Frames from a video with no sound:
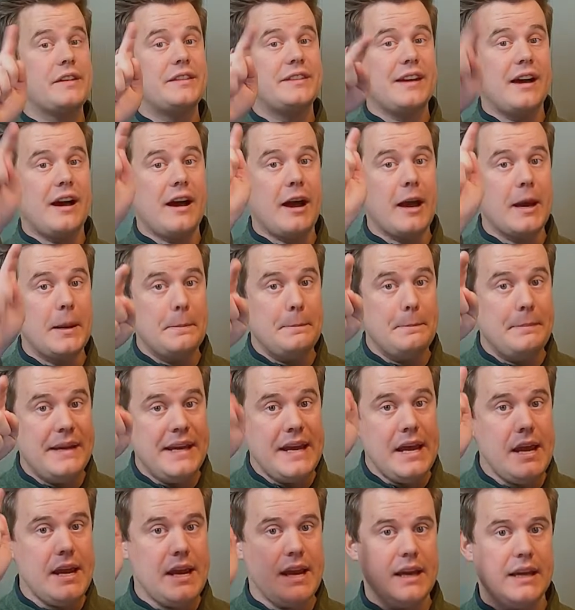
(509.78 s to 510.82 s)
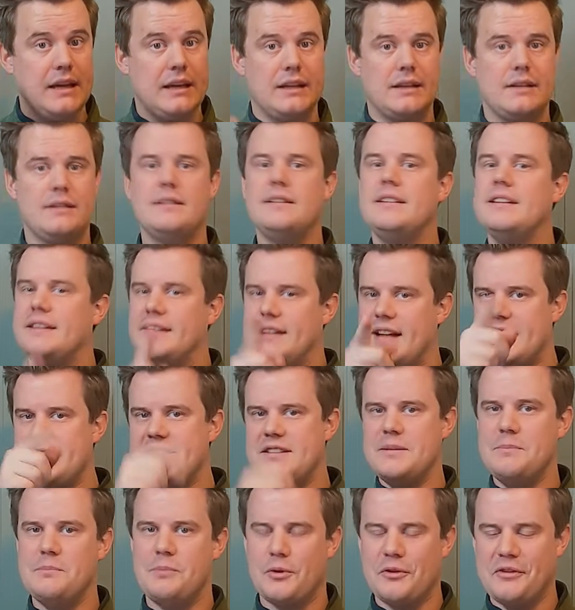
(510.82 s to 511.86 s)
time being. That's
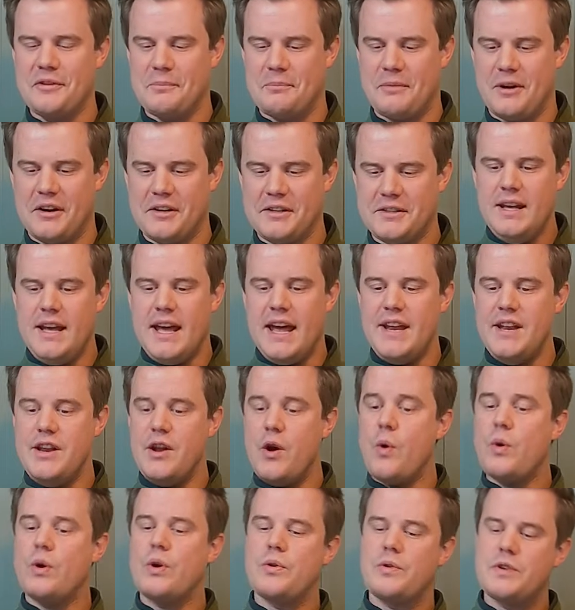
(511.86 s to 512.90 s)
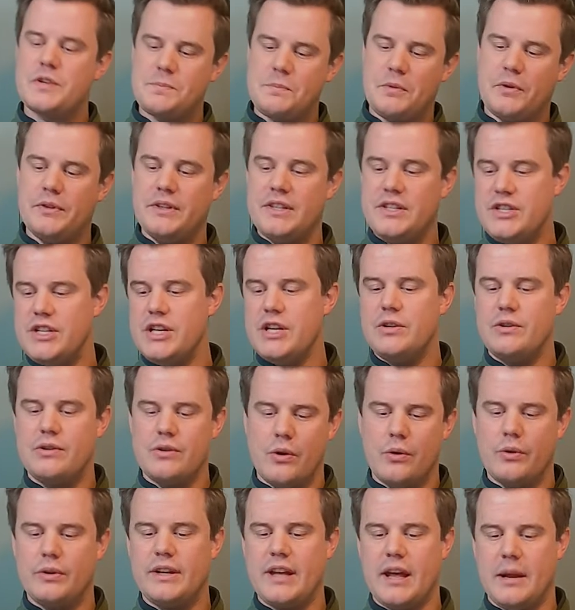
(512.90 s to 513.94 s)
the important part. And no corresponding
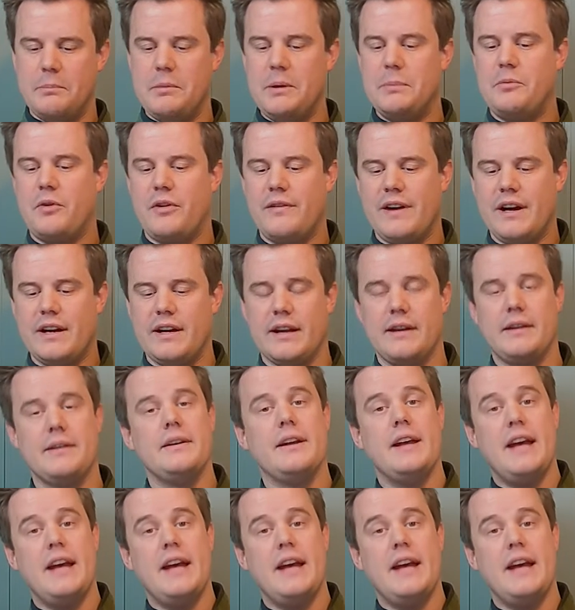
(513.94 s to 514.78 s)
G-code can be provided.